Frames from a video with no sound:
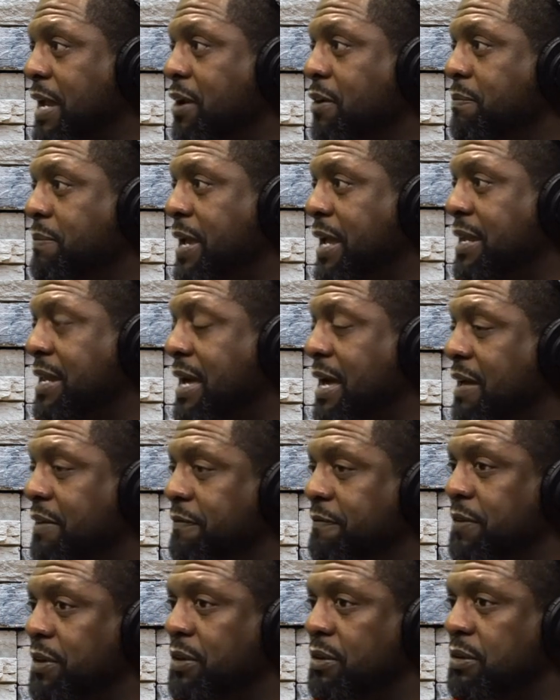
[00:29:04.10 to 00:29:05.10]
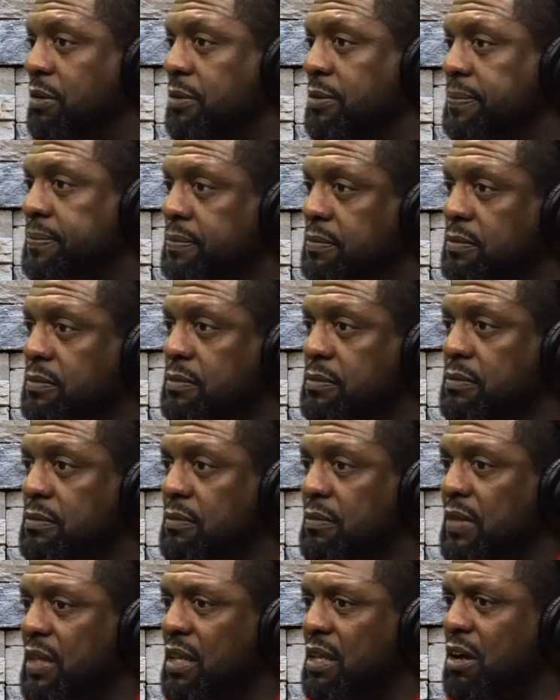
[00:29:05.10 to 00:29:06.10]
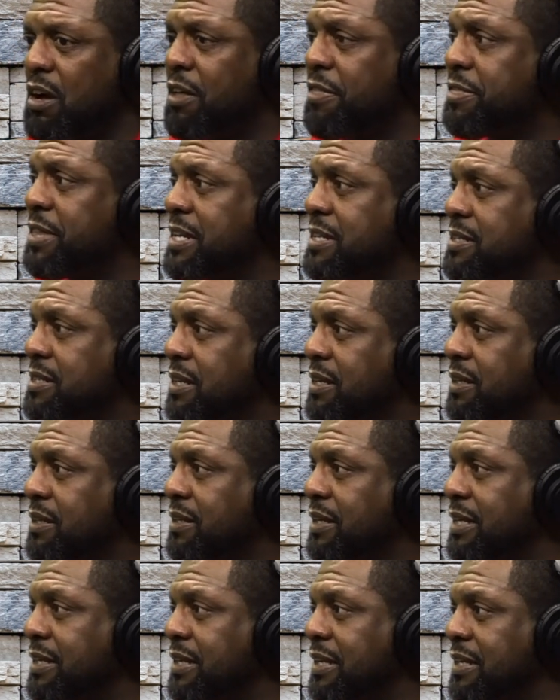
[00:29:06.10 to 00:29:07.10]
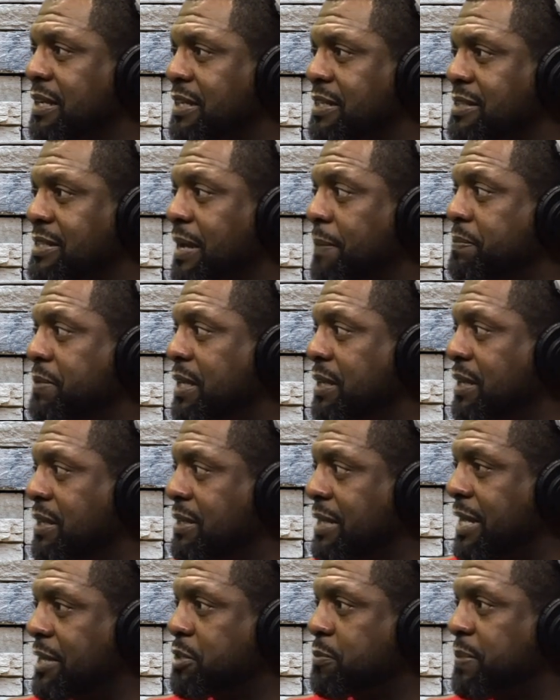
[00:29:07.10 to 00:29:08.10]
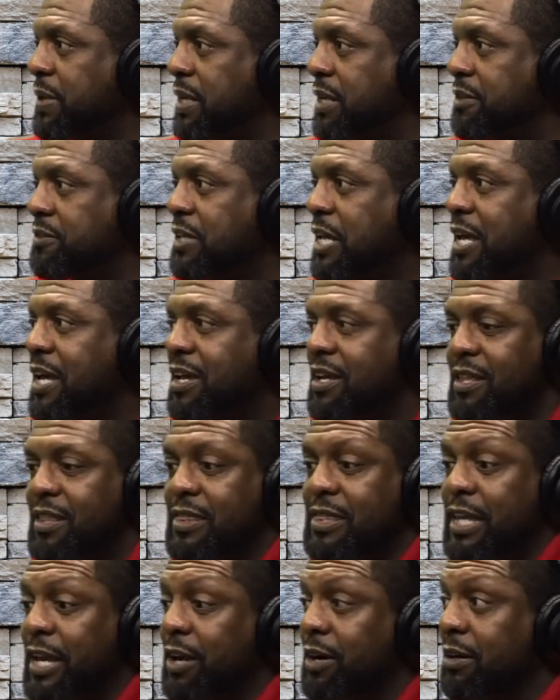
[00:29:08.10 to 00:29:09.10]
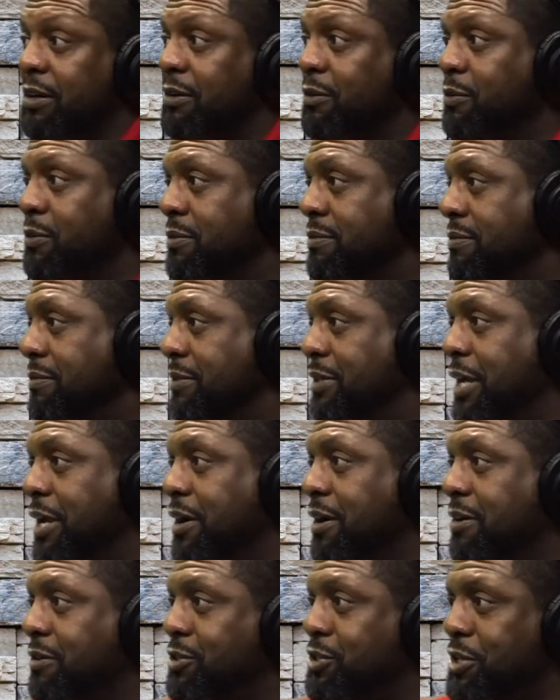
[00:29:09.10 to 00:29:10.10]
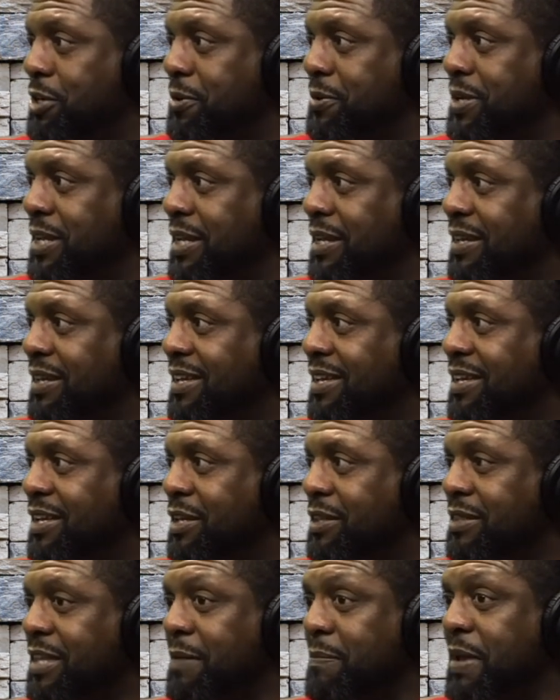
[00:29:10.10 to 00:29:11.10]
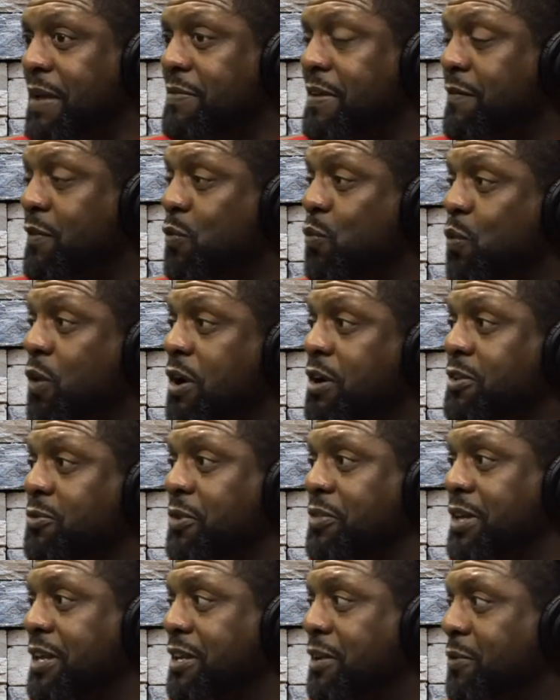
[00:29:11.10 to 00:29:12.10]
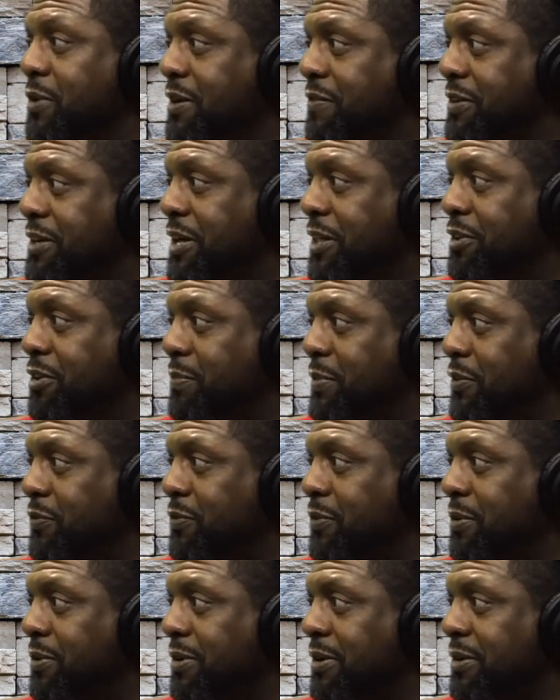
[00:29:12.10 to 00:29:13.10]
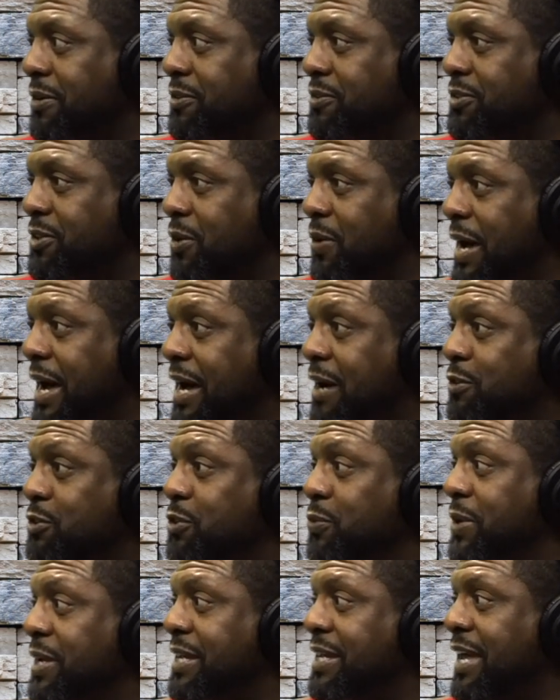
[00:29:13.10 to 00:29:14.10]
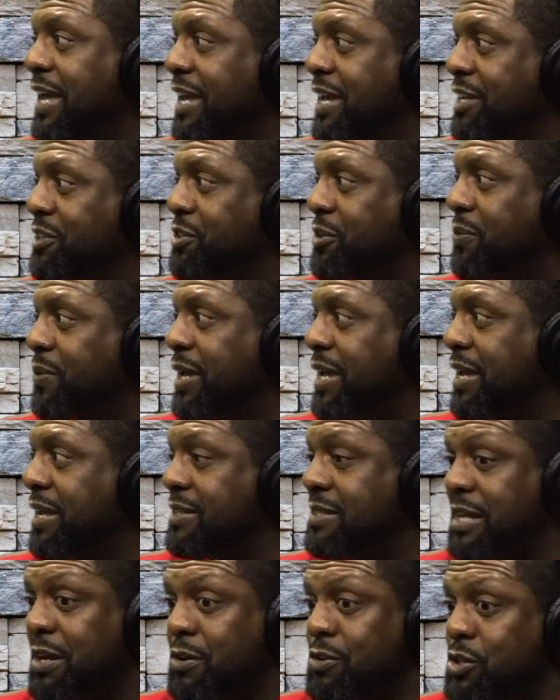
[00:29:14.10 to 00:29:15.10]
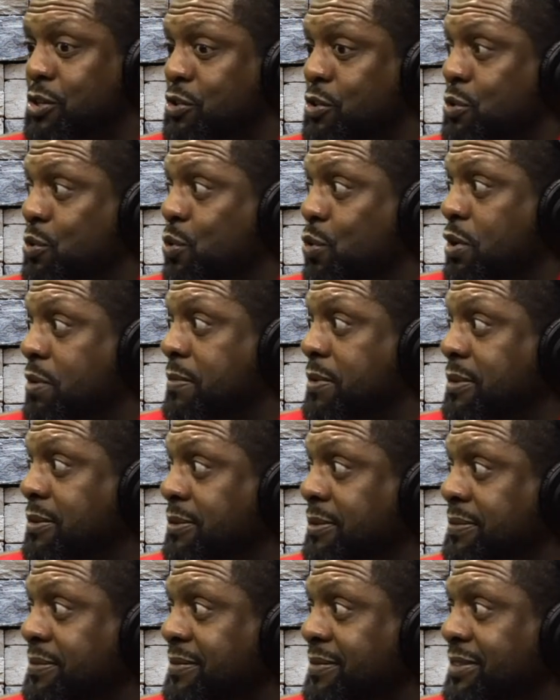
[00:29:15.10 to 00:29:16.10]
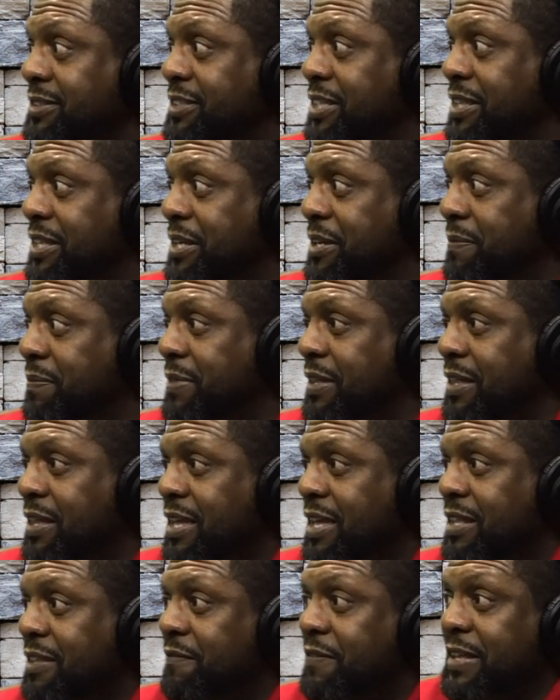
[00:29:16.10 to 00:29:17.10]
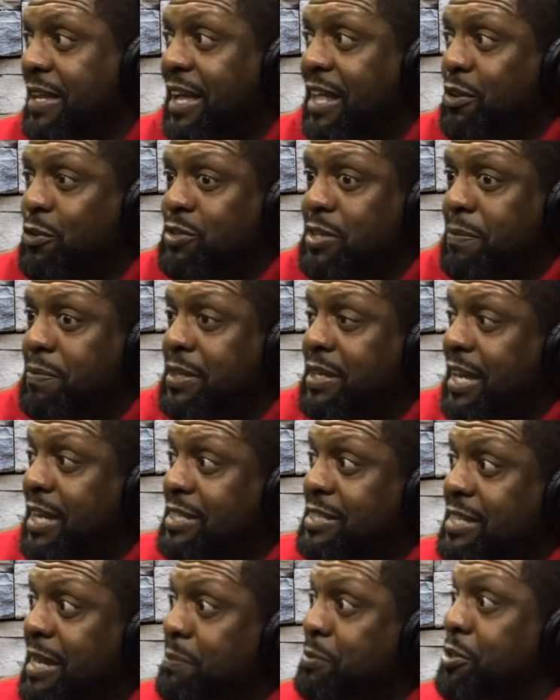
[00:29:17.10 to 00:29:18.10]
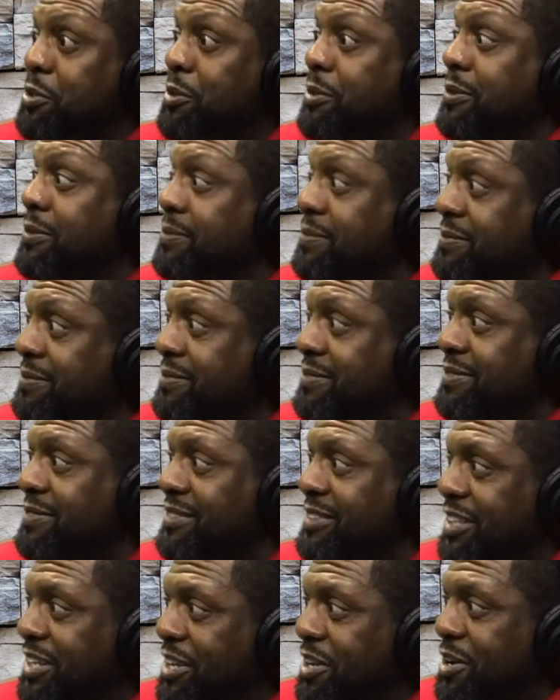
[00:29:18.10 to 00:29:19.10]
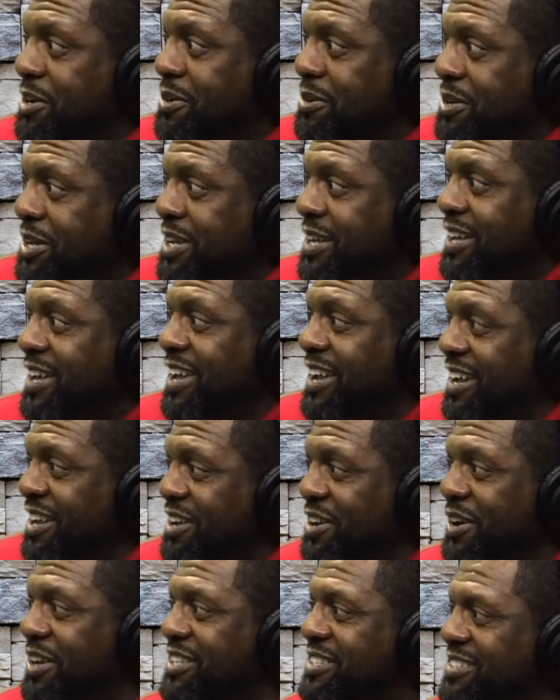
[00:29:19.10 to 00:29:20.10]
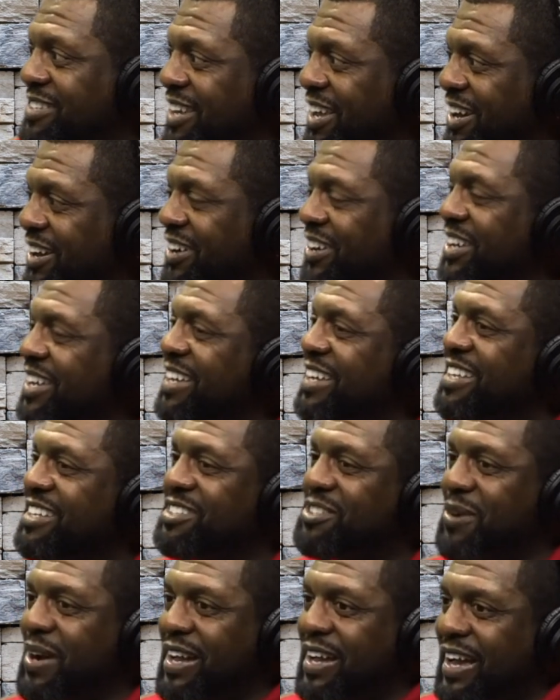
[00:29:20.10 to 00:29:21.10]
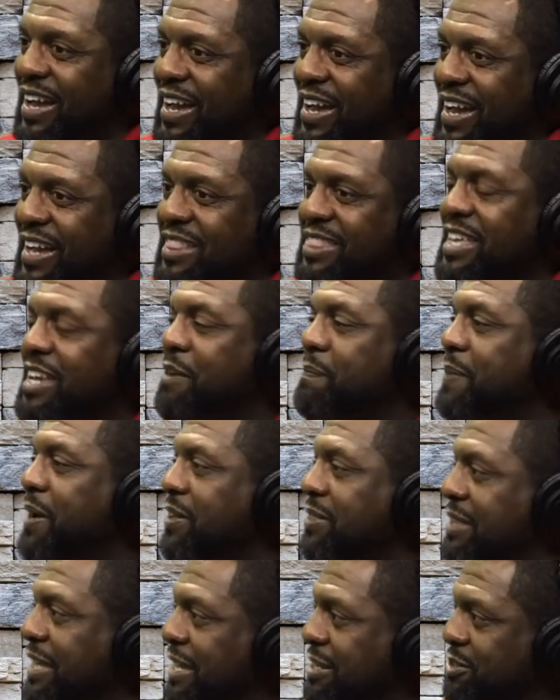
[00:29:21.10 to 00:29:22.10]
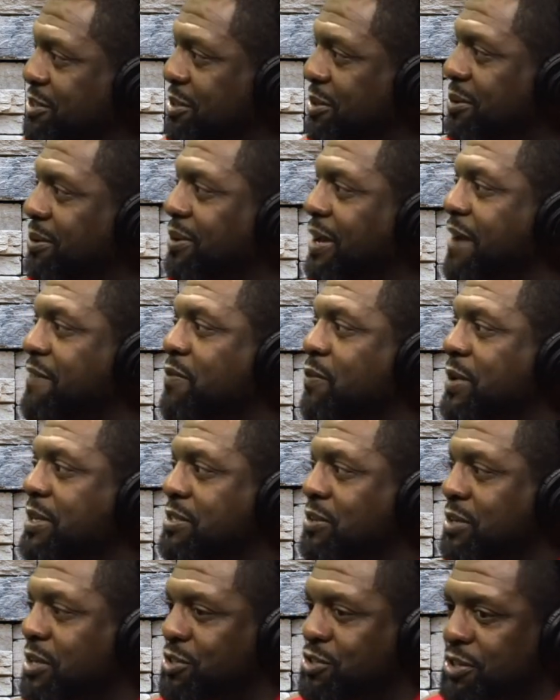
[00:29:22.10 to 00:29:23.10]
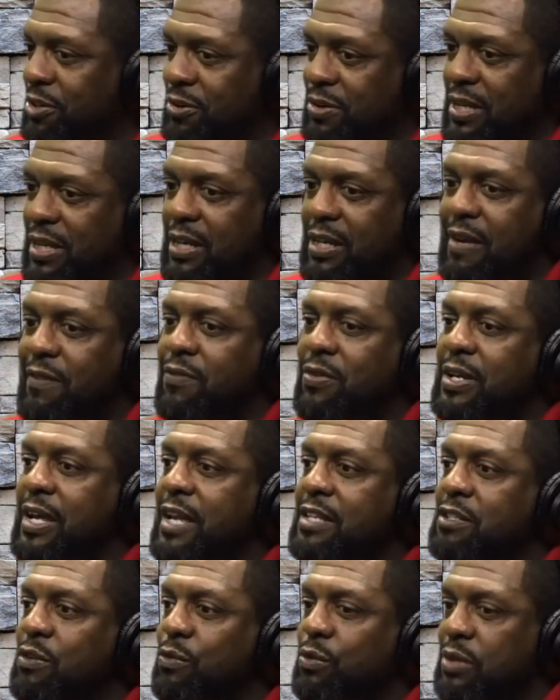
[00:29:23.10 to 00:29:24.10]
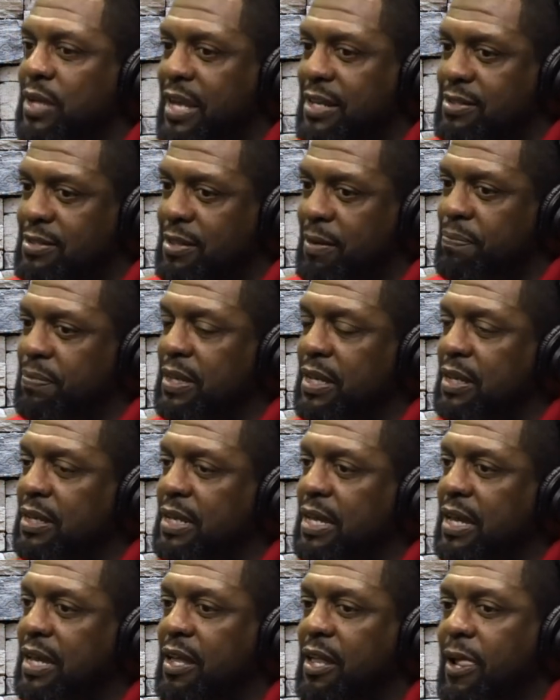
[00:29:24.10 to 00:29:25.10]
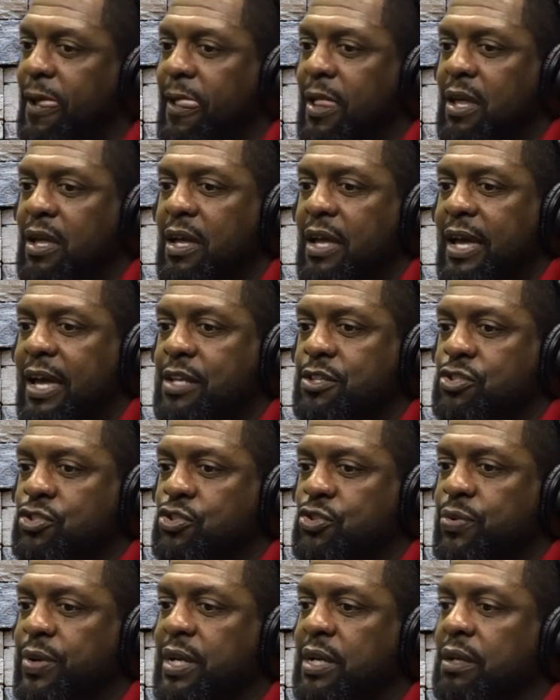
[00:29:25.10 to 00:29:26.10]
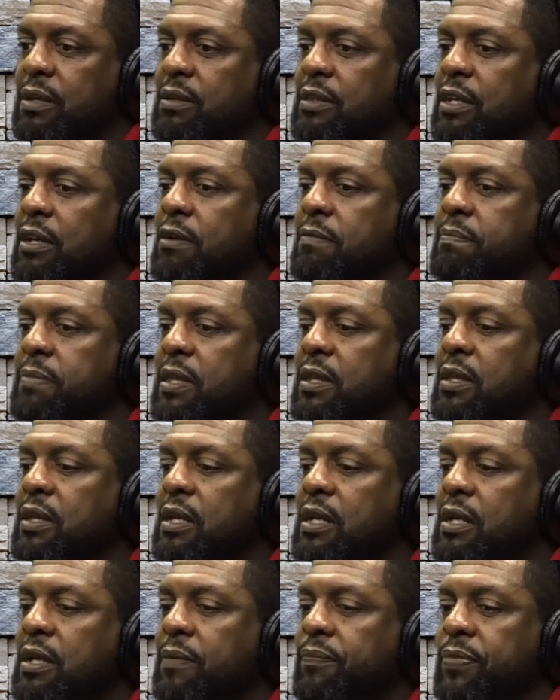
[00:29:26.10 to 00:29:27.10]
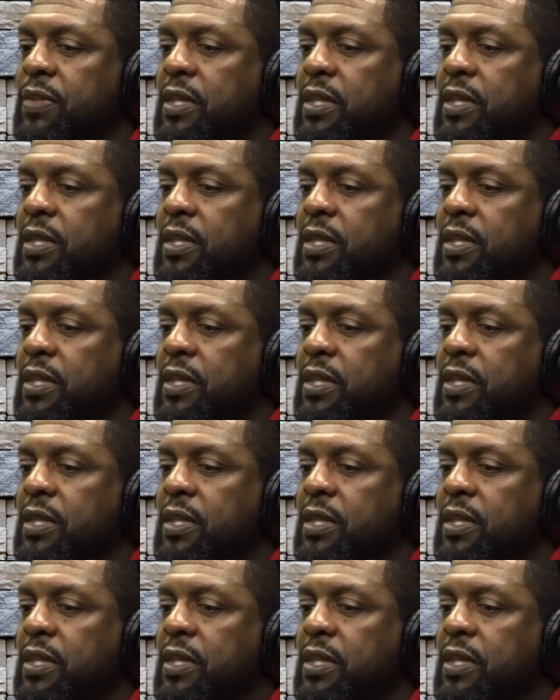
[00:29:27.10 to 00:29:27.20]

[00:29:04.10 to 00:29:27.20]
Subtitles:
or may not feel authentic and accepted in that space. Their journey, they may have never worked with anyone of color before. So how to engage in ways that are just normal to them, they got to do something exceptional. And so I think about that too. Everyone's on a journey, and everyone has something that has triggered their ability